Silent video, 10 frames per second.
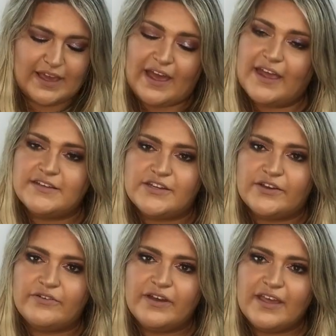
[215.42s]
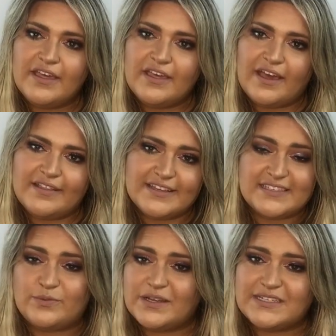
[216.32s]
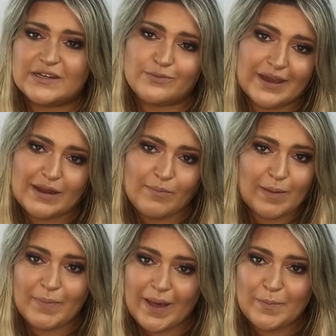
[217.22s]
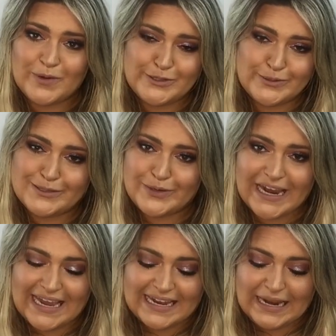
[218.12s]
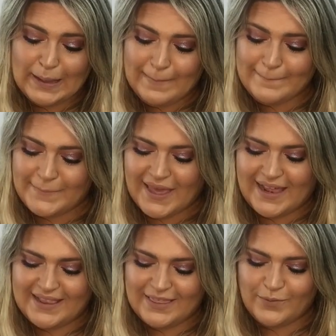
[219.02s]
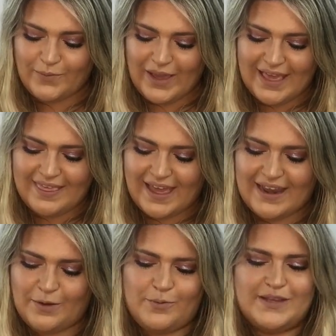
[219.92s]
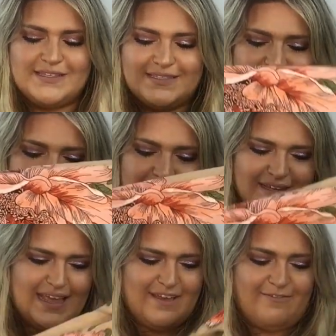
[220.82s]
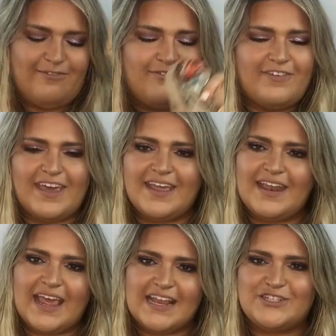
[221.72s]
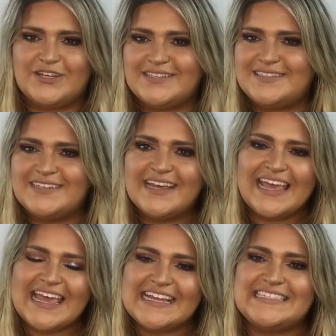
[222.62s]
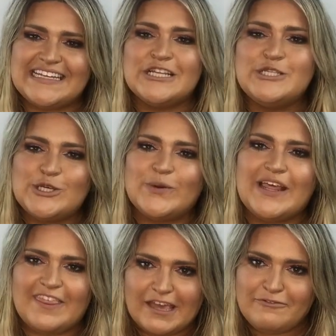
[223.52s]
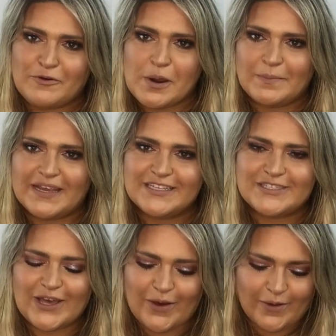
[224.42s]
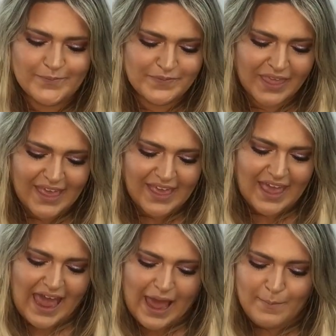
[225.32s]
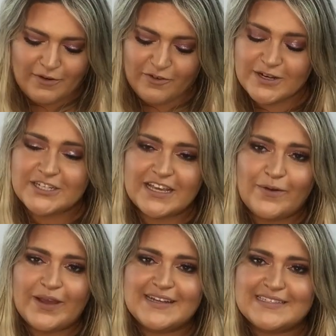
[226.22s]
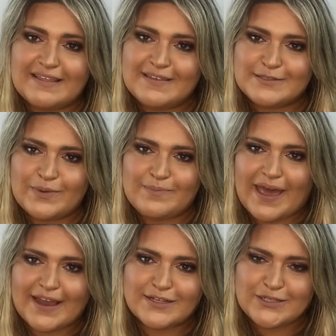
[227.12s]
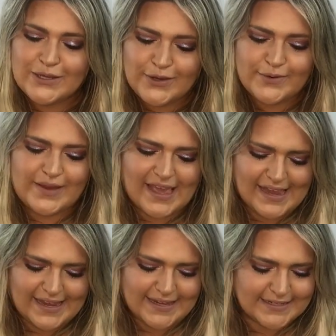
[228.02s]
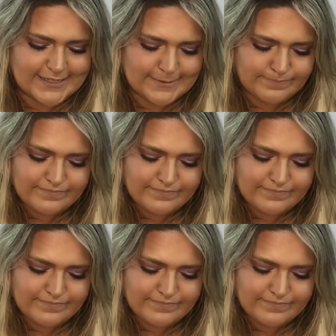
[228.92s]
like I do, this one didn't ride up my bum, which was great. But the way that it fit, it didn't do anything for me. So I'm unfortunately going to send this one back too, and